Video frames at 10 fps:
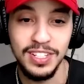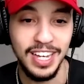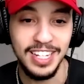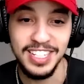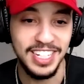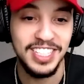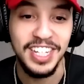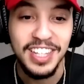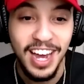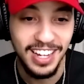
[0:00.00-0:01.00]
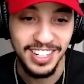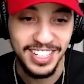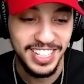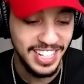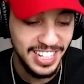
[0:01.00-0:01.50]
like
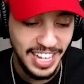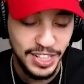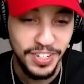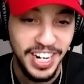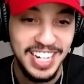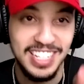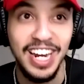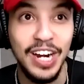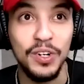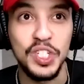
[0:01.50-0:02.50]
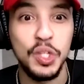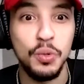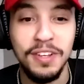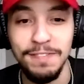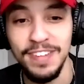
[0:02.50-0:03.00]
$16. And then like 3 days later, it was
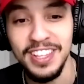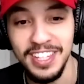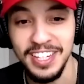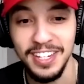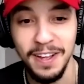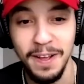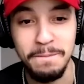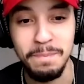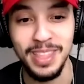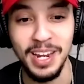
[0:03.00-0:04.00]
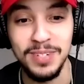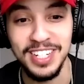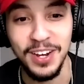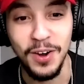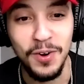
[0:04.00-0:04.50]
$3.50. And I'm just
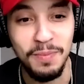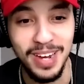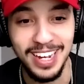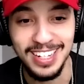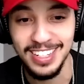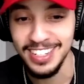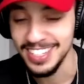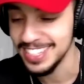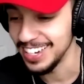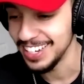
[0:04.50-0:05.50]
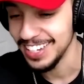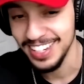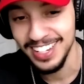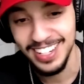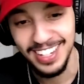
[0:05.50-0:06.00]
like, oh my goodness. Like
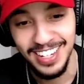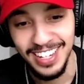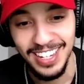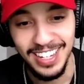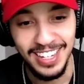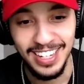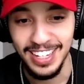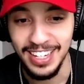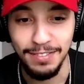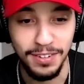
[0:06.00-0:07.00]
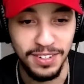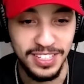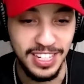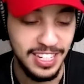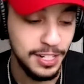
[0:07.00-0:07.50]

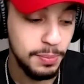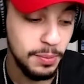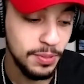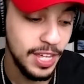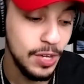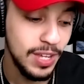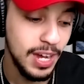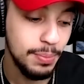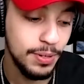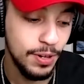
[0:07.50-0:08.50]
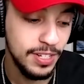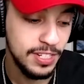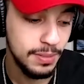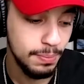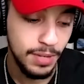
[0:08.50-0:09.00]
and there's people like, yo, like I
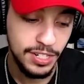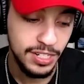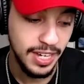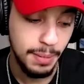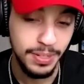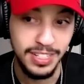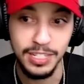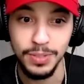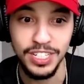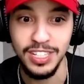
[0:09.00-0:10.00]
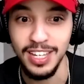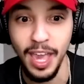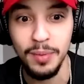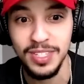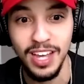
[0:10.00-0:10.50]
put this much in the
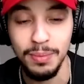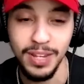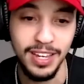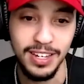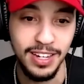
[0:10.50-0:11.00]
GameStop. Like